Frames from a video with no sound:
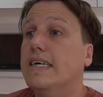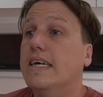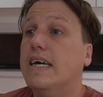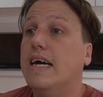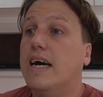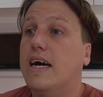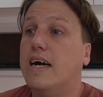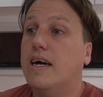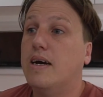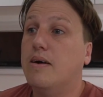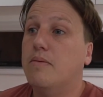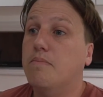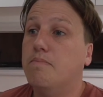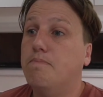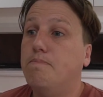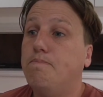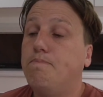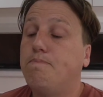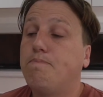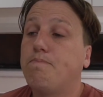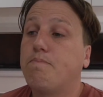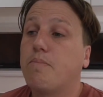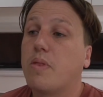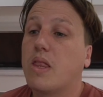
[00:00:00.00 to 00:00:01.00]

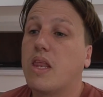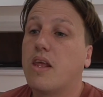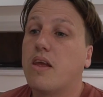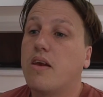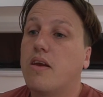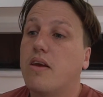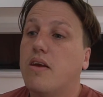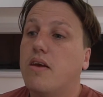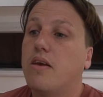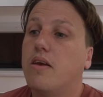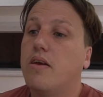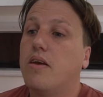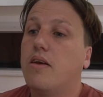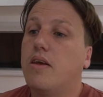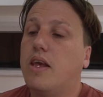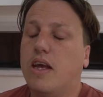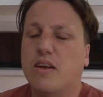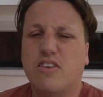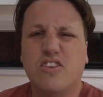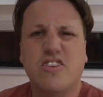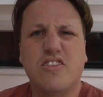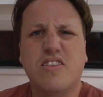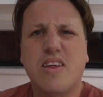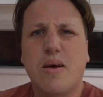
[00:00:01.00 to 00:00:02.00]
Yeah,
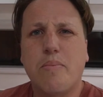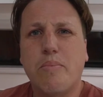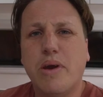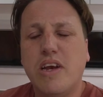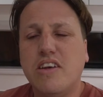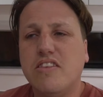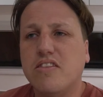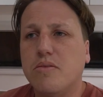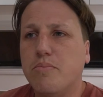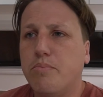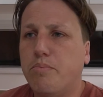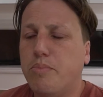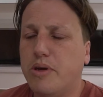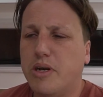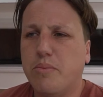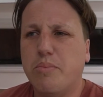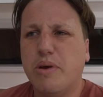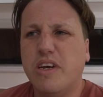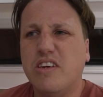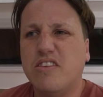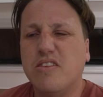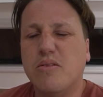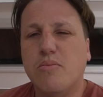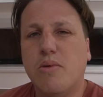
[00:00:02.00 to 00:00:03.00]
just that bit of
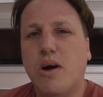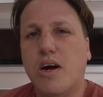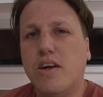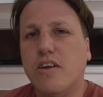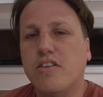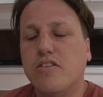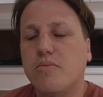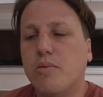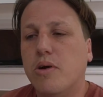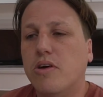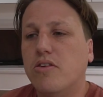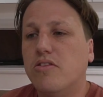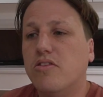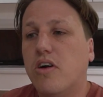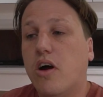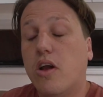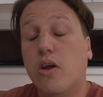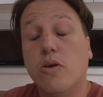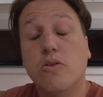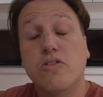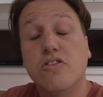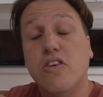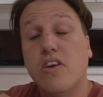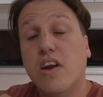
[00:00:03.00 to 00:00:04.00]
peace of mind, I suppose.
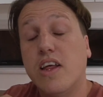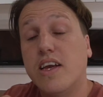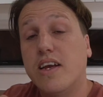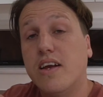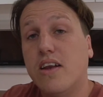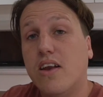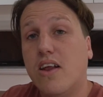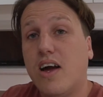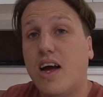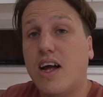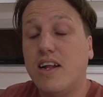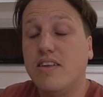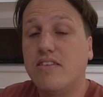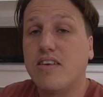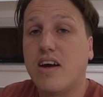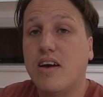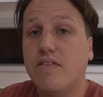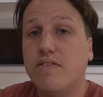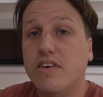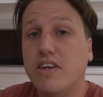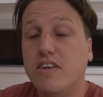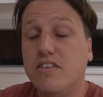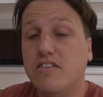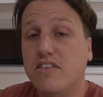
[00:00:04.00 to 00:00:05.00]
I'll also link Alliance
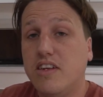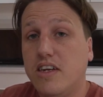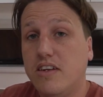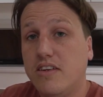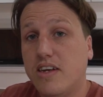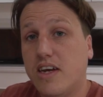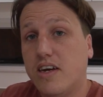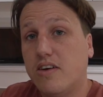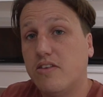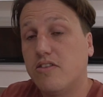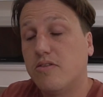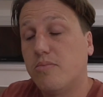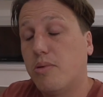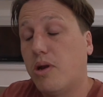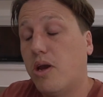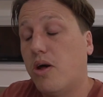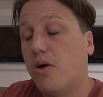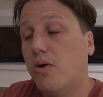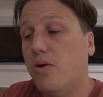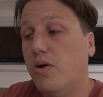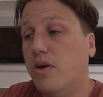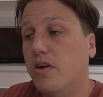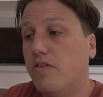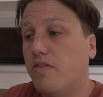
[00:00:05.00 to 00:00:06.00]
RV's details
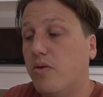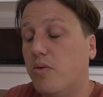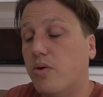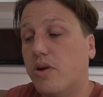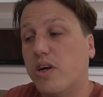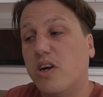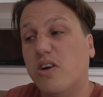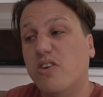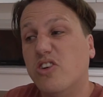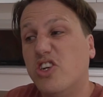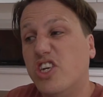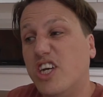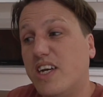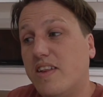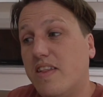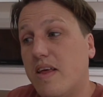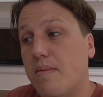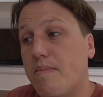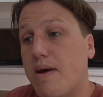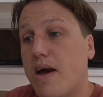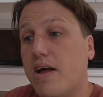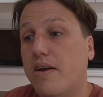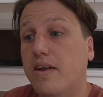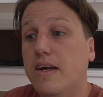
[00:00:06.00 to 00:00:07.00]
below if you want to go and check
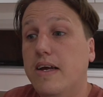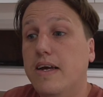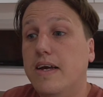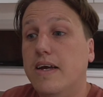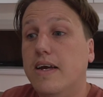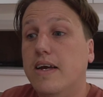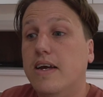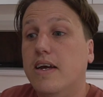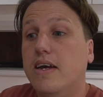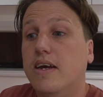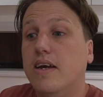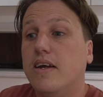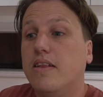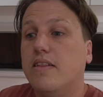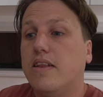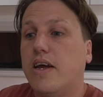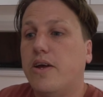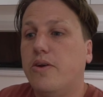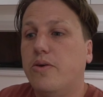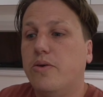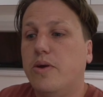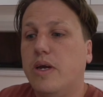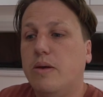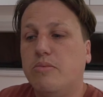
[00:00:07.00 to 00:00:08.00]
them out.
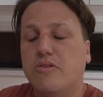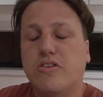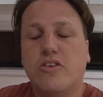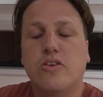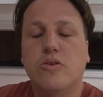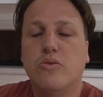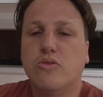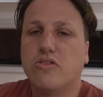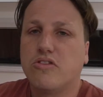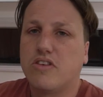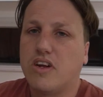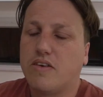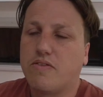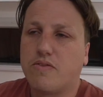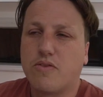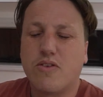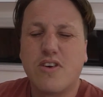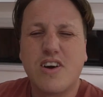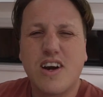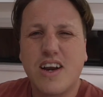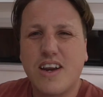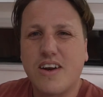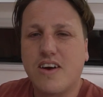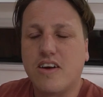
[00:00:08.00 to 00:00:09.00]
They do heaps of cool stuff,
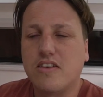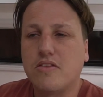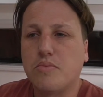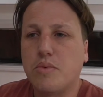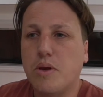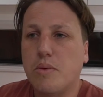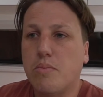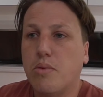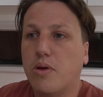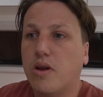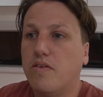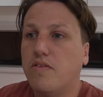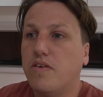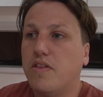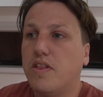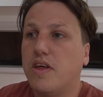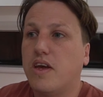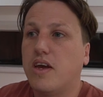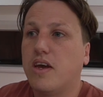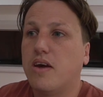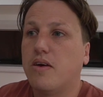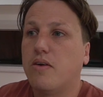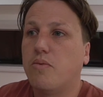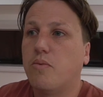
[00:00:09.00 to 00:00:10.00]
really nice people over
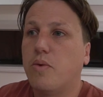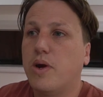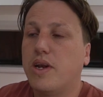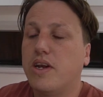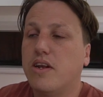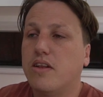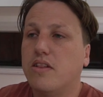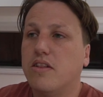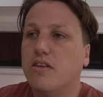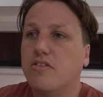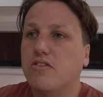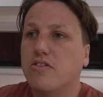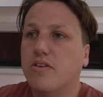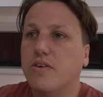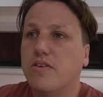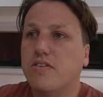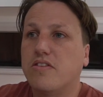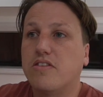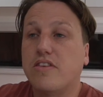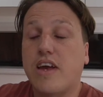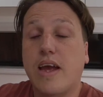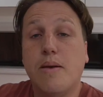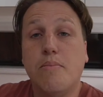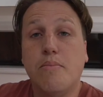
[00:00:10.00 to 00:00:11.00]
there. We did the sort of
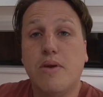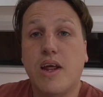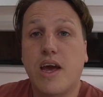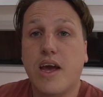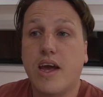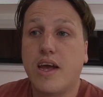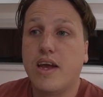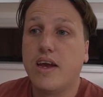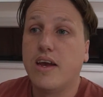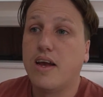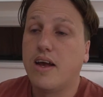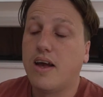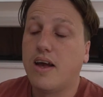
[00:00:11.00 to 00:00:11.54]
same day